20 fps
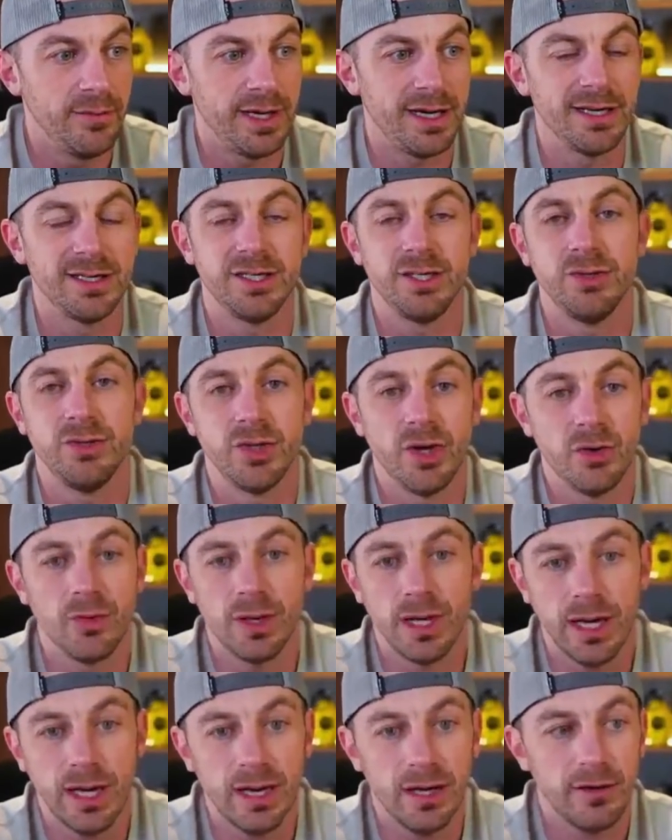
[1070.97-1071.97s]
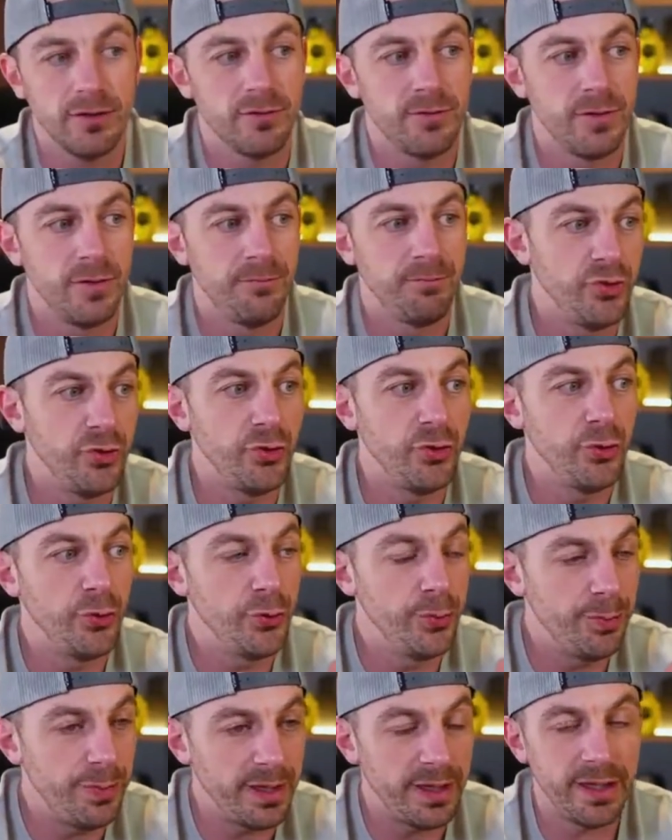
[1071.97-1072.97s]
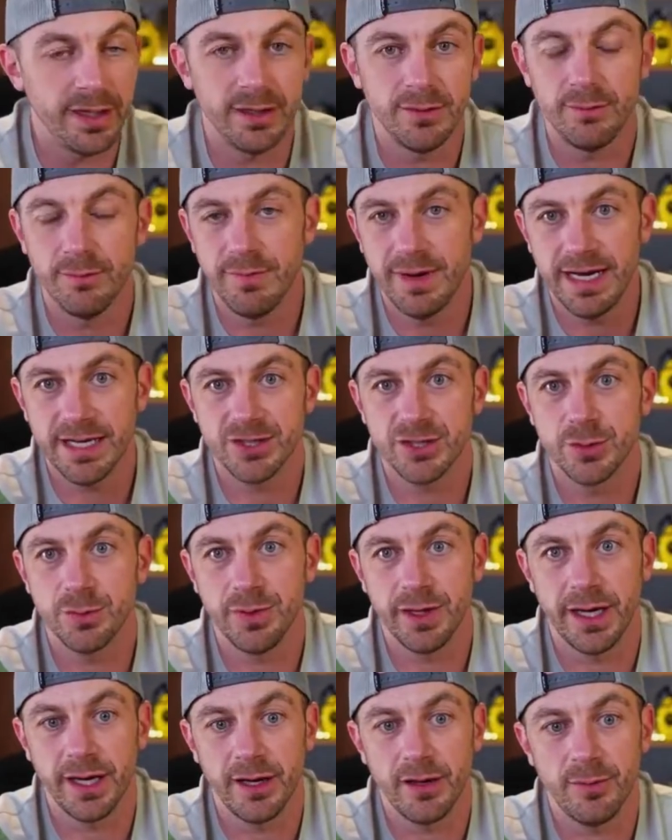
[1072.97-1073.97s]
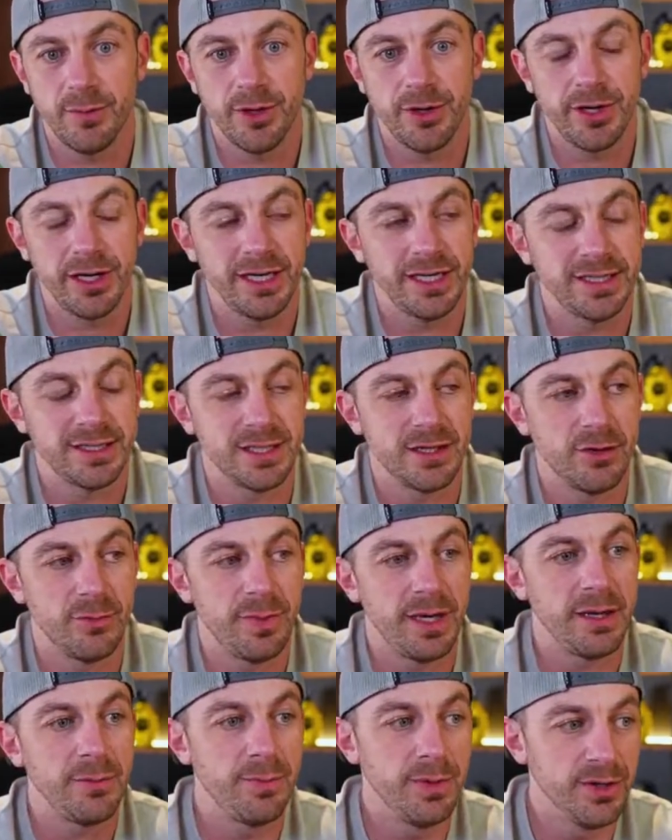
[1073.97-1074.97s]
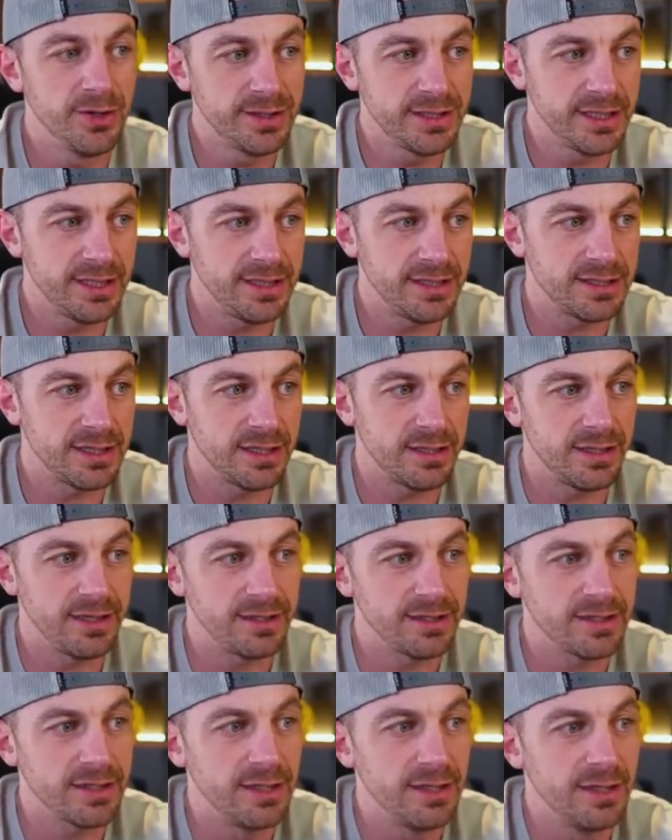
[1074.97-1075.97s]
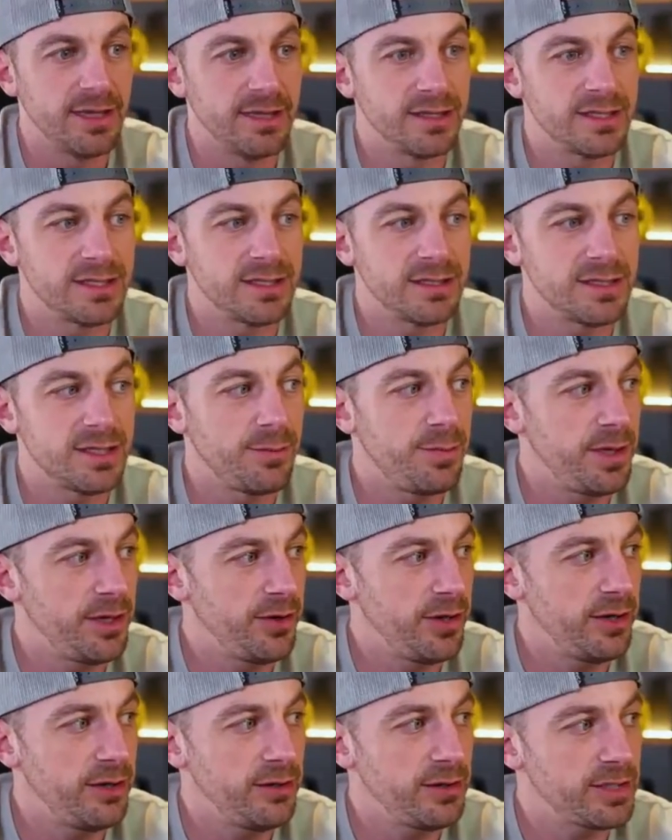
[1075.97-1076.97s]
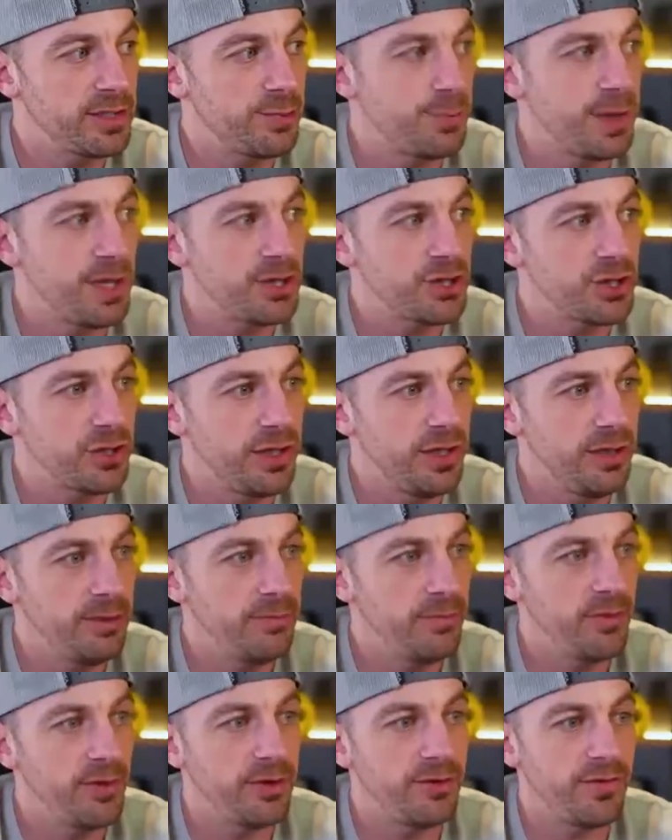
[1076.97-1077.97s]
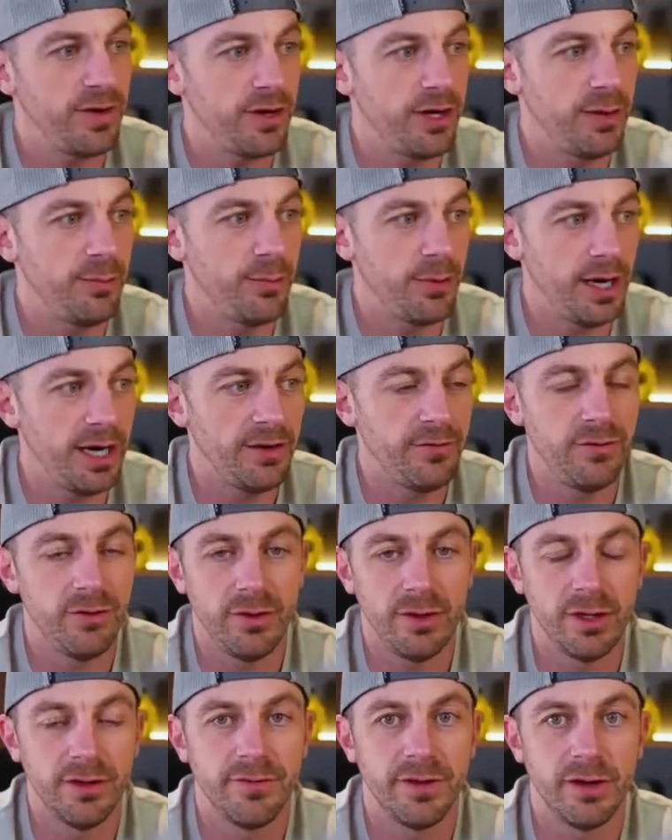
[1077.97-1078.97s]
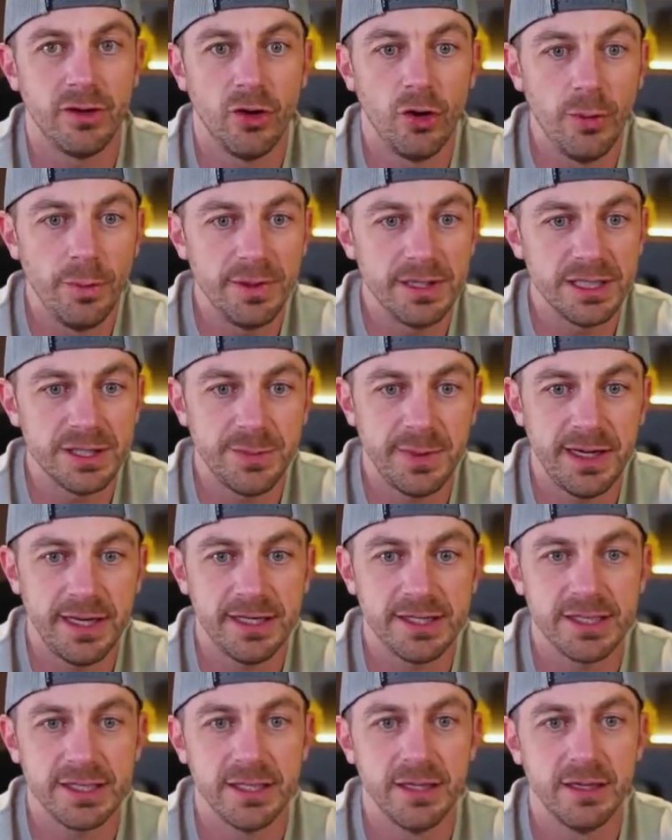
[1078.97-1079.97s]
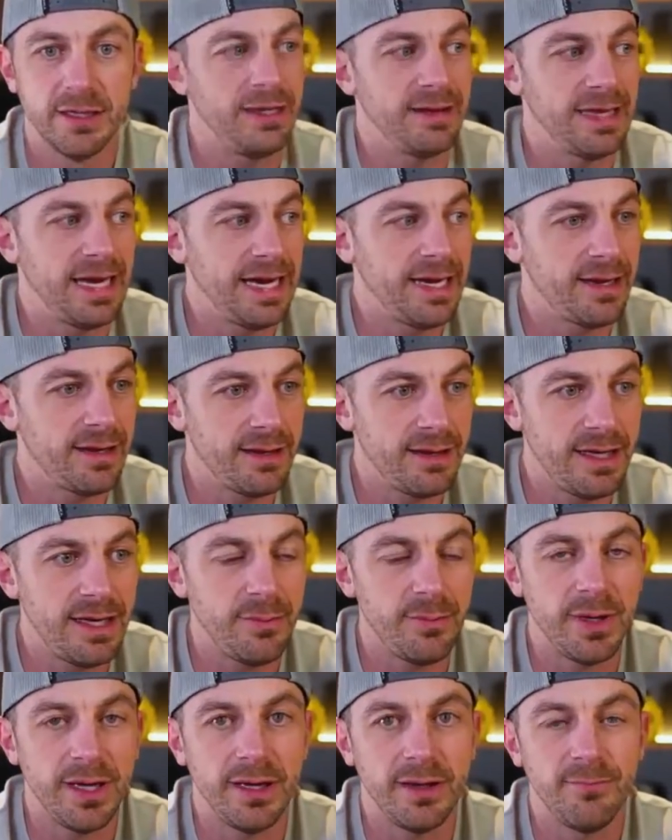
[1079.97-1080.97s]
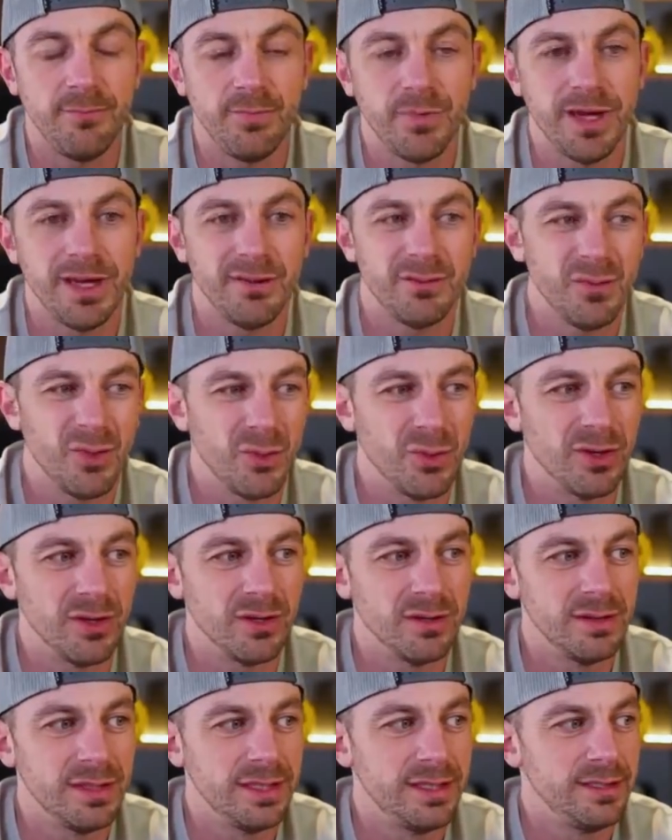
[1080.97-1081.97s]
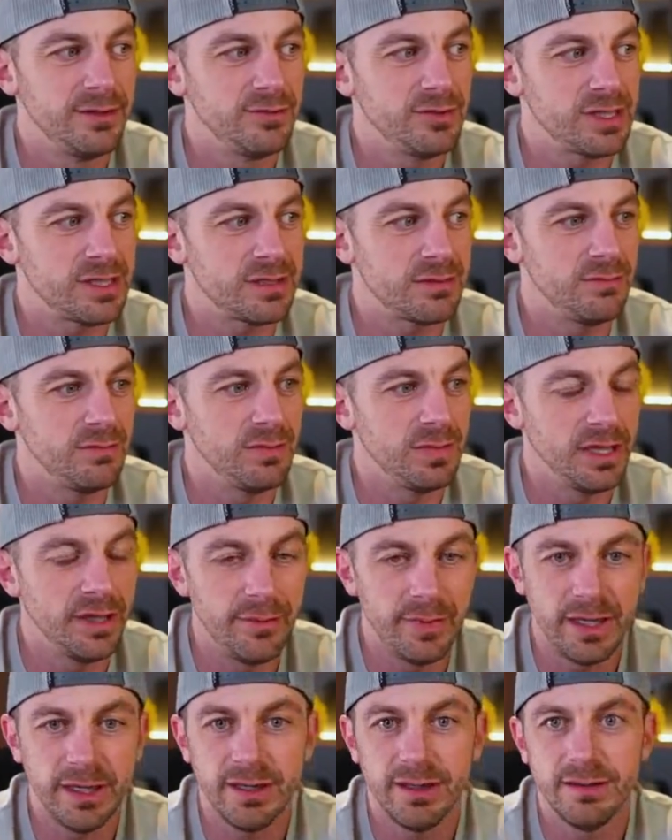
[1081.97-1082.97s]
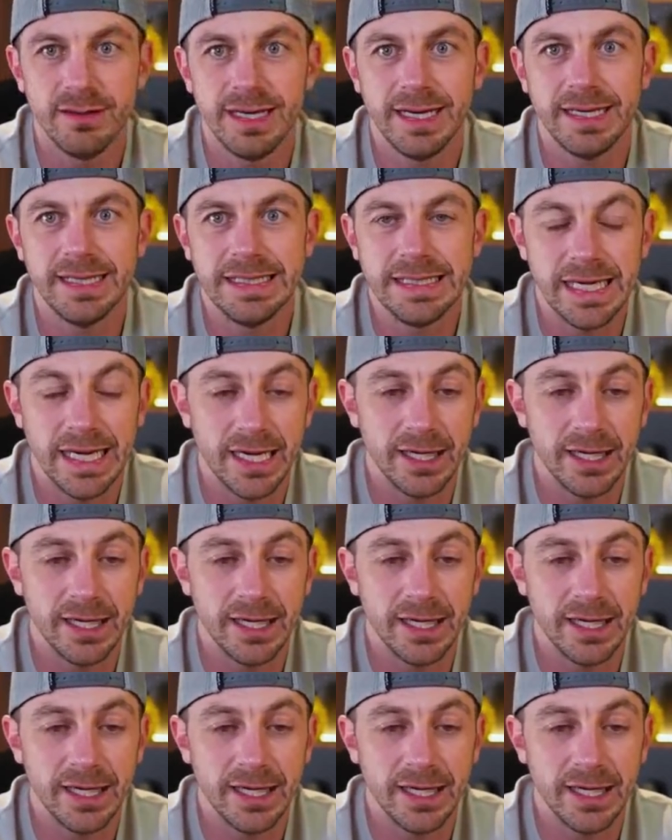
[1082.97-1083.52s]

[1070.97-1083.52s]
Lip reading: Because you don't have new big master plan communities that are being built in these areas, because Superior especially, they're very prideful of their open space. They like keeping it more just limited and